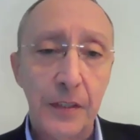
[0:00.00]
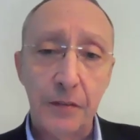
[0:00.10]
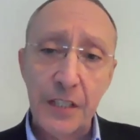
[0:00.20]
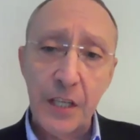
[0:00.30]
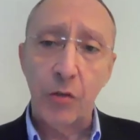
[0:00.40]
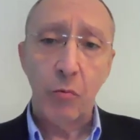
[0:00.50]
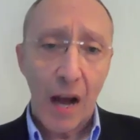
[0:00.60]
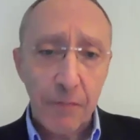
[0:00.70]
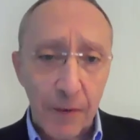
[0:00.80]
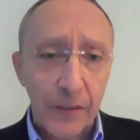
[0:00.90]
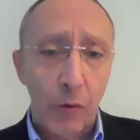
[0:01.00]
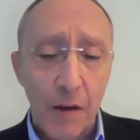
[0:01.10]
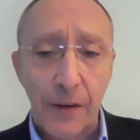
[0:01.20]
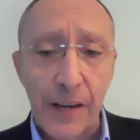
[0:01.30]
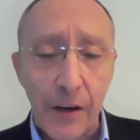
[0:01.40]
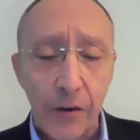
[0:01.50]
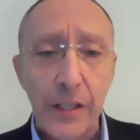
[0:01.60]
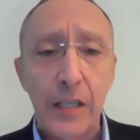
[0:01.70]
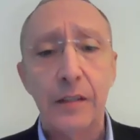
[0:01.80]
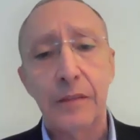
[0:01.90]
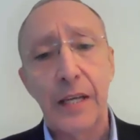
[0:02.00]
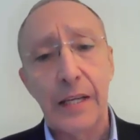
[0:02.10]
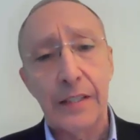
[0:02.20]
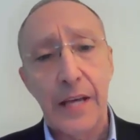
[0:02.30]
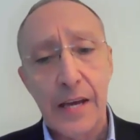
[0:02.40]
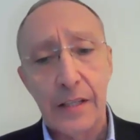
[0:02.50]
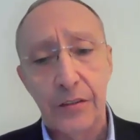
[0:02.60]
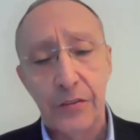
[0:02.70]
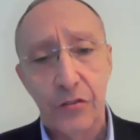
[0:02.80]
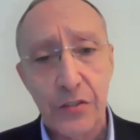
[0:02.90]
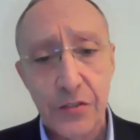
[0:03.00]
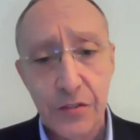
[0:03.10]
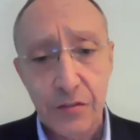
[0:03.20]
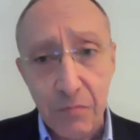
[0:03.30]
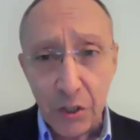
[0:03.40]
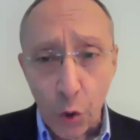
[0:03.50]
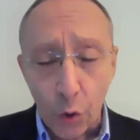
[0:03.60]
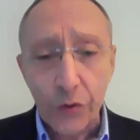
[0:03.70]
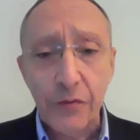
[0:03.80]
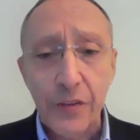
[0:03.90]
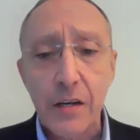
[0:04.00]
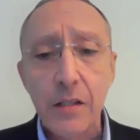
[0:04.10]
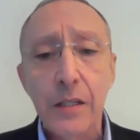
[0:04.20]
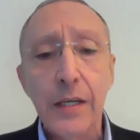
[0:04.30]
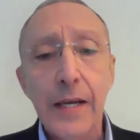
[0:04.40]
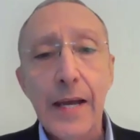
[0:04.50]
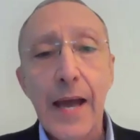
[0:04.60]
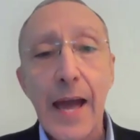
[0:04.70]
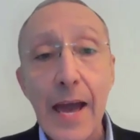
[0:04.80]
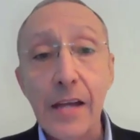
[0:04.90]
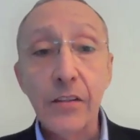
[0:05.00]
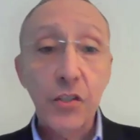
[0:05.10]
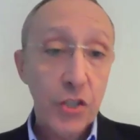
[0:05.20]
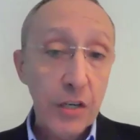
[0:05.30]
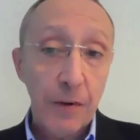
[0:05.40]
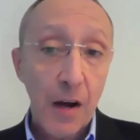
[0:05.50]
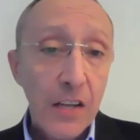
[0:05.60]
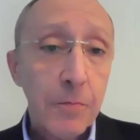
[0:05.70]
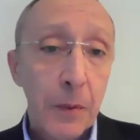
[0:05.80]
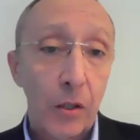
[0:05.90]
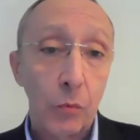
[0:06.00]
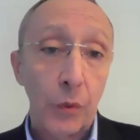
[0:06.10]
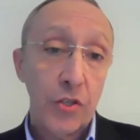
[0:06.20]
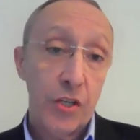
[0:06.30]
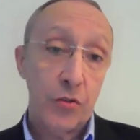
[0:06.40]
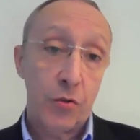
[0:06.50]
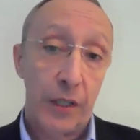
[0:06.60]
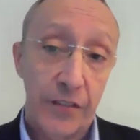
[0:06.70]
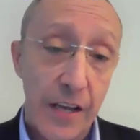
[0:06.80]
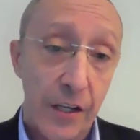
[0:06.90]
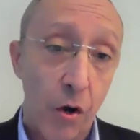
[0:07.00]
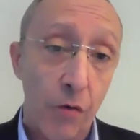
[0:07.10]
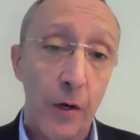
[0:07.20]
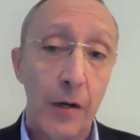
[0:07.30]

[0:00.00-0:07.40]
Rafah, the Rafah area, and just north of there, and the Shifa hospital, which Israel had taken over.